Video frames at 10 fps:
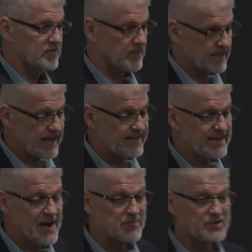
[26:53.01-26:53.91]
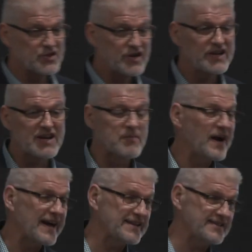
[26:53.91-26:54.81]
Well, he had the opportunity to
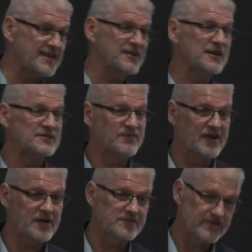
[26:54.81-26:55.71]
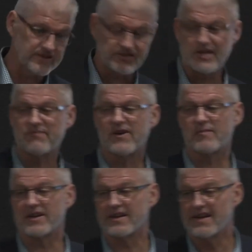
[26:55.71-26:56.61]
buy his in-laws' farm, so he's sheep farming.